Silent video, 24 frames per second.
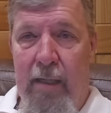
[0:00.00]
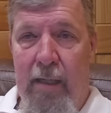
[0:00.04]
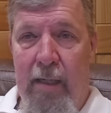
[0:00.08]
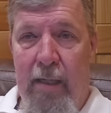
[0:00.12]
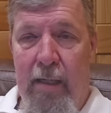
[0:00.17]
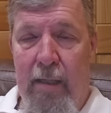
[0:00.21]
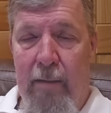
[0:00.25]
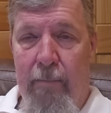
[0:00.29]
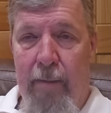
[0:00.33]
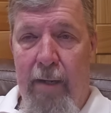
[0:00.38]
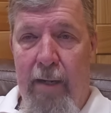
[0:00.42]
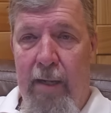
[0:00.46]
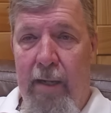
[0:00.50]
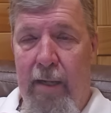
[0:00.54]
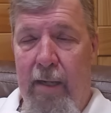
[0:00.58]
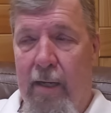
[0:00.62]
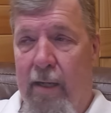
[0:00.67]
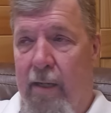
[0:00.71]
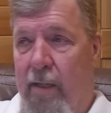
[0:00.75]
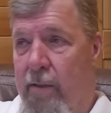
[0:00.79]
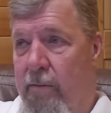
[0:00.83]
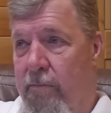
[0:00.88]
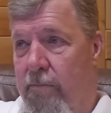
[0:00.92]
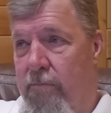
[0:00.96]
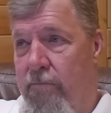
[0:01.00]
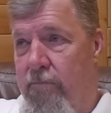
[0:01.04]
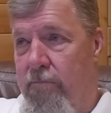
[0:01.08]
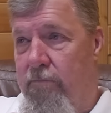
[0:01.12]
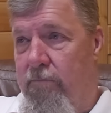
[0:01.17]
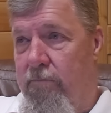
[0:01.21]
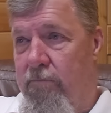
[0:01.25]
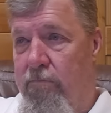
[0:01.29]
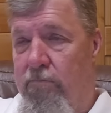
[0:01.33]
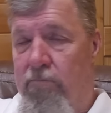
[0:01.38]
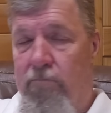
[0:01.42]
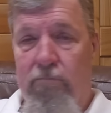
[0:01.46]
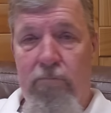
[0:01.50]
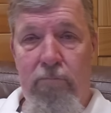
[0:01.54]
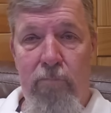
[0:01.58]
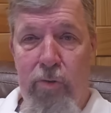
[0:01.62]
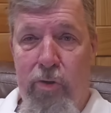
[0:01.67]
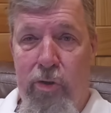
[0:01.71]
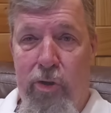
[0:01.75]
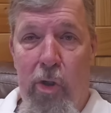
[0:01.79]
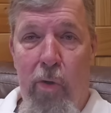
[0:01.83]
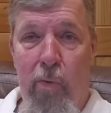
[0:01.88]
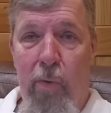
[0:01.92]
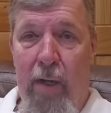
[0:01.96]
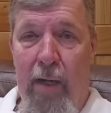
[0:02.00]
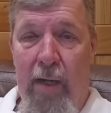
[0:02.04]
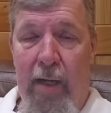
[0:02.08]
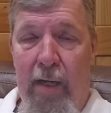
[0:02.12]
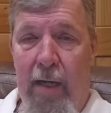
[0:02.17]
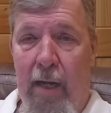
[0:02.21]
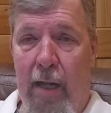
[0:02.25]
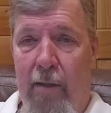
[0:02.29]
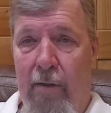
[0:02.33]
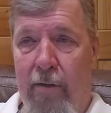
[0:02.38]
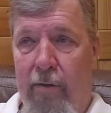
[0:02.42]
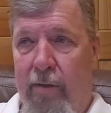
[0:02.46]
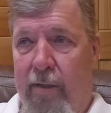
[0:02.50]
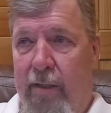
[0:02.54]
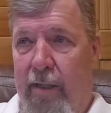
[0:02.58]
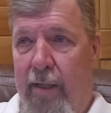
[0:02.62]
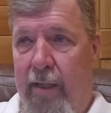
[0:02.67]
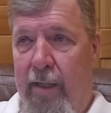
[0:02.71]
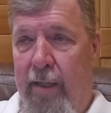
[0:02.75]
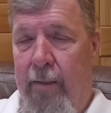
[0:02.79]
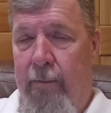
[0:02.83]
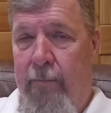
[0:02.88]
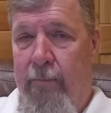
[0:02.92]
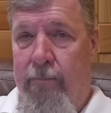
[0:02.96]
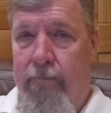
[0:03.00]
in the media, doing another thing.